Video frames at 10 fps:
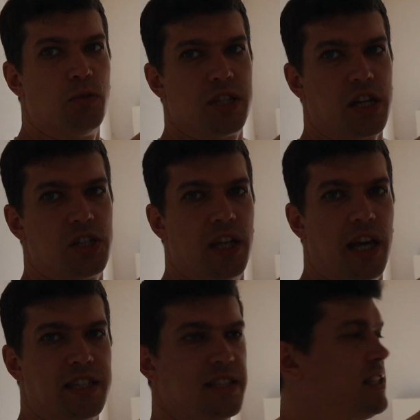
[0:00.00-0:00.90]
was actually
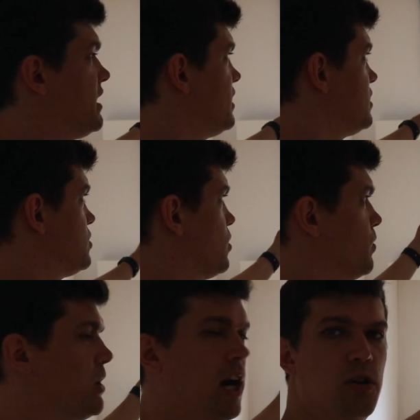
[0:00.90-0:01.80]
extended,
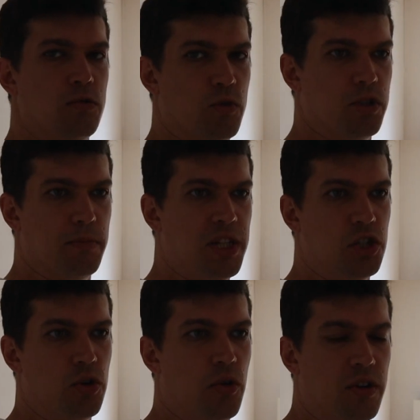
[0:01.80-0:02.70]
so the house was a bit
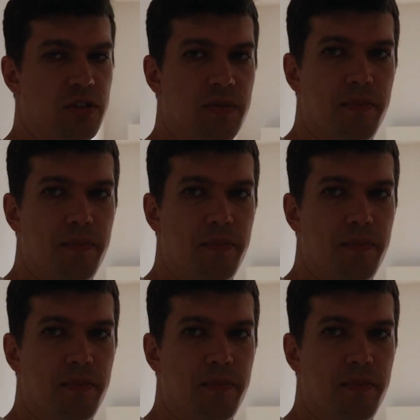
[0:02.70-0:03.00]
shorter.